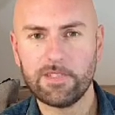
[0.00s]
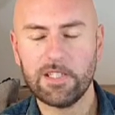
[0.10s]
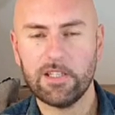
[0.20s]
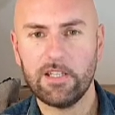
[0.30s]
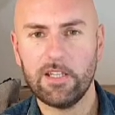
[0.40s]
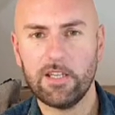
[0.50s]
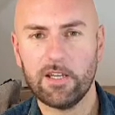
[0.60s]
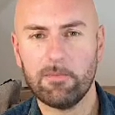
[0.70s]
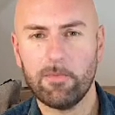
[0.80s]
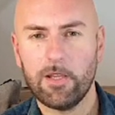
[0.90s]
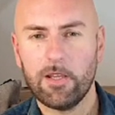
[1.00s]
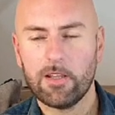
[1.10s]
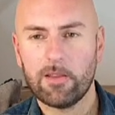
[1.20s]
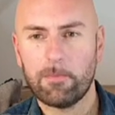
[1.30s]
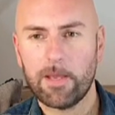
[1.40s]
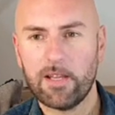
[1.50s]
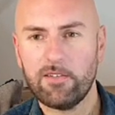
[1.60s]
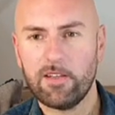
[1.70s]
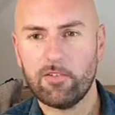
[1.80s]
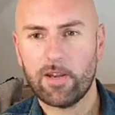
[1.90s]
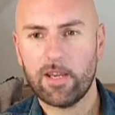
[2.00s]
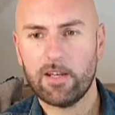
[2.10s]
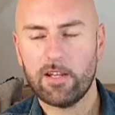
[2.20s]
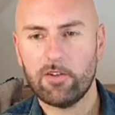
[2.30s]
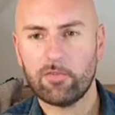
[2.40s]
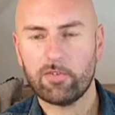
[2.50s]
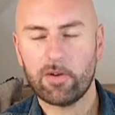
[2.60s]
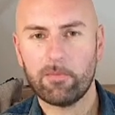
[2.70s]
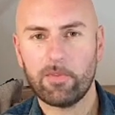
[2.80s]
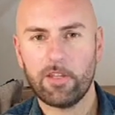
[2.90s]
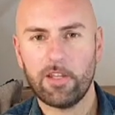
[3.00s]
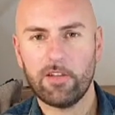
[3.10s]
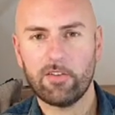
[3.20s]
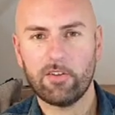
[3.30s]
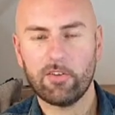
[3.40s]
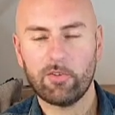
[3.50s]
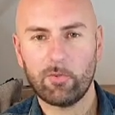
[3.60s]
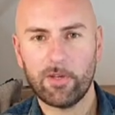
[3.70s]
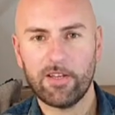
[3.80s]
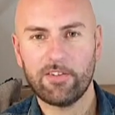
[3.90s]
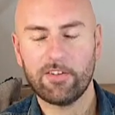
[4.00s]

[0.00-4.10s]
The petitgrain is from the twigs